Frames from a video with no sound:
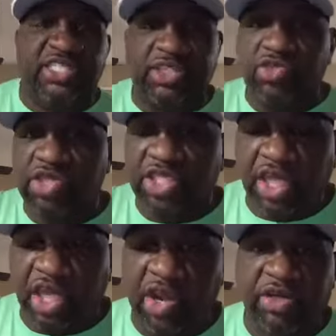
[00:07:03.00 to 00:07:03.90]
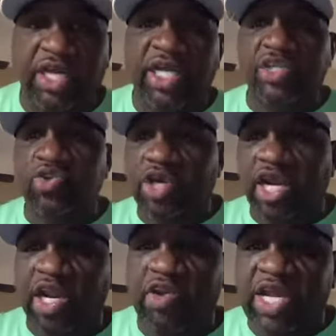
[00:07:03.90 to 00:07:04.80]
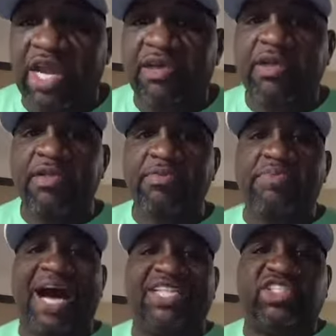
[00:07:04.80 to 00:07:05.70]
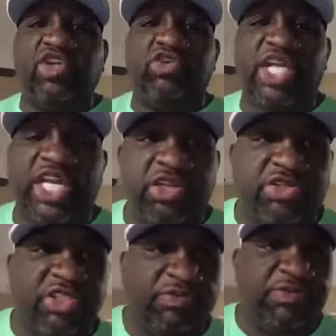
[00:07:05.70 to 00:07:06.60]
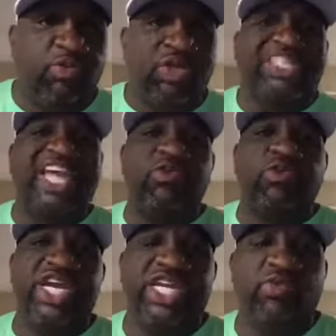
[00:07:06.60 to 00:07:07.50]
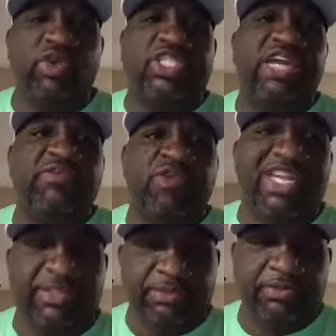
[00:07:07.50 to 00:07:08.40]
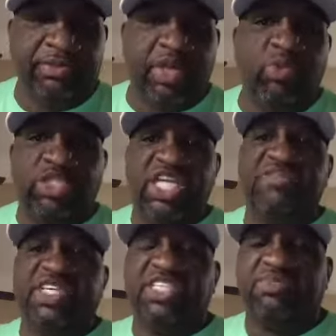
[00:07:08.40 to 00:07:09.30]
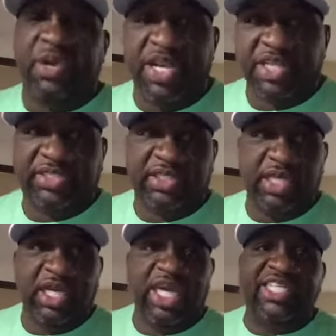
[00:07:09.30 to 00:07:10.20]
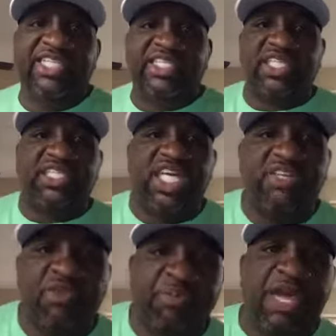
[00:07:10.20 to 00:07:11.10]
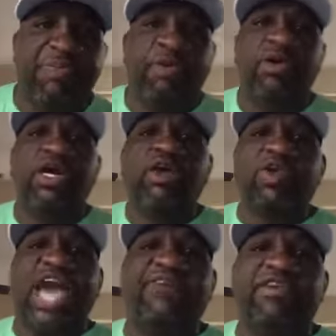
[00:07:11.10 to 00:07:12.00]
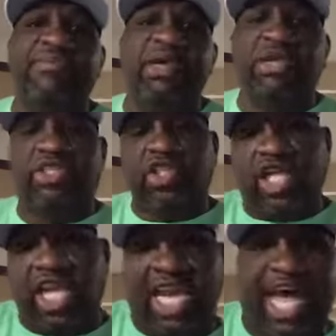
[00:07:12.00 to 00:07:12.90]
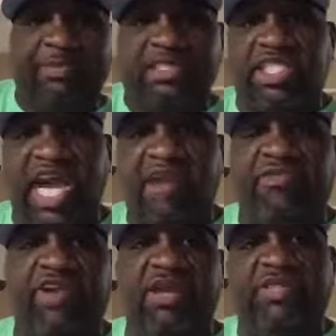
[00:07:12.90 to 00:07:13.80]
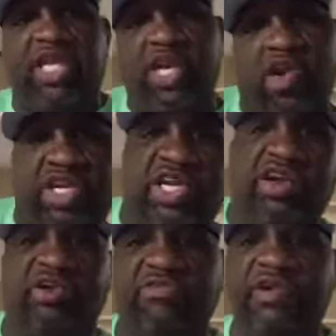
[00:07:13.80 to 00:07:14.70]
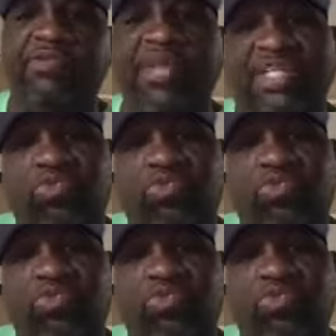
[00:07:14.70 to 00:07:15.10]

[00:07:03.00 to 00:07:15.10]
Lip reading: that you need to learn. And you can learn that by associating yourself with what they read and what they've written and what they've experienced. He said, successful people, we have the ability to collapse timeframes and learning curve. That's